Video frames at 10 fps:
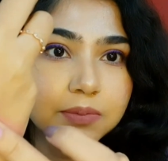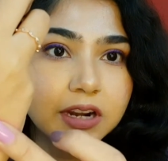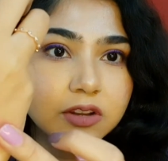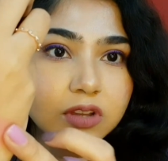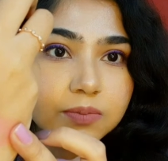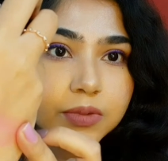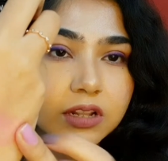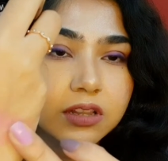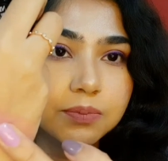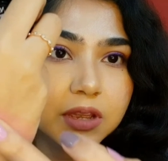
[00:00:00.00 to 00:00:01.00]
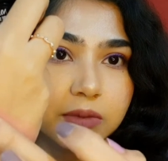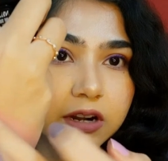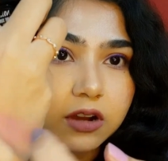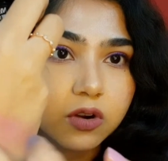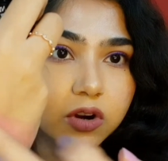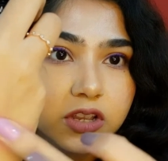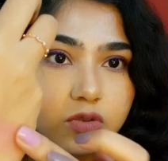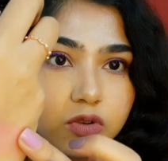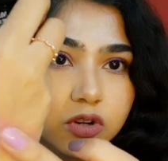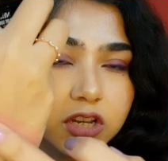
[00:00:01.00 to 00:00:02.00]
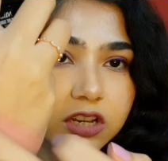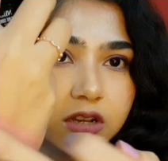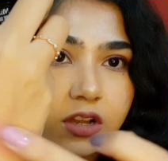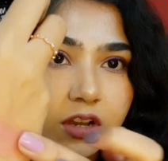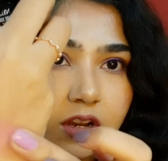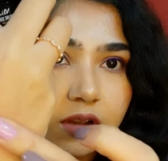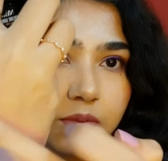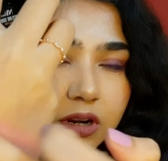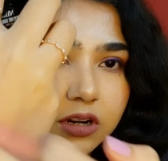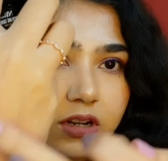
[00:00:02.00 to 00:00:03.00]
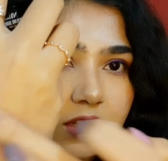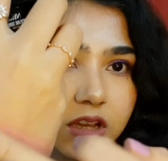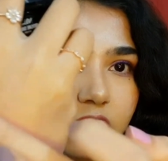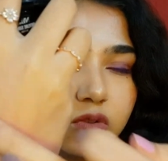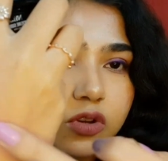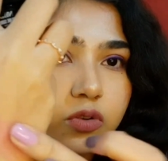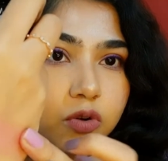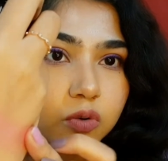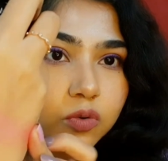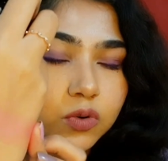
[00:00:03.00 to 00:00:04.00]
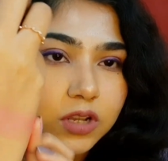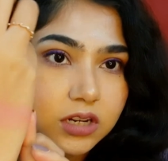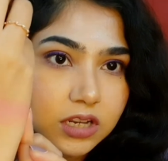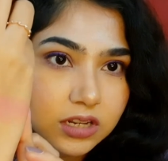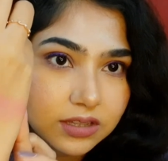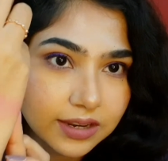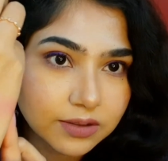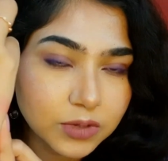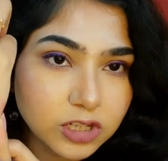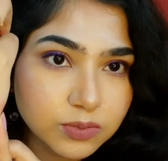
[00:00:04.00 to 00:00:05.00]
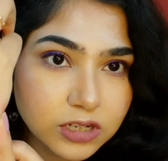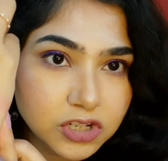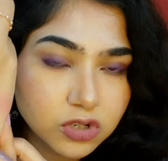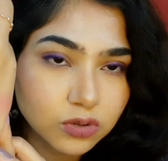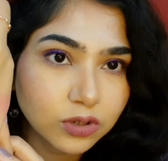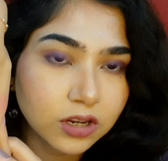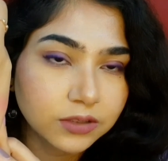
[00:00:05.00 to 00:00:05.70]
pigment. You can build the pigment according to your need, but yeah, you don't need that much blush. So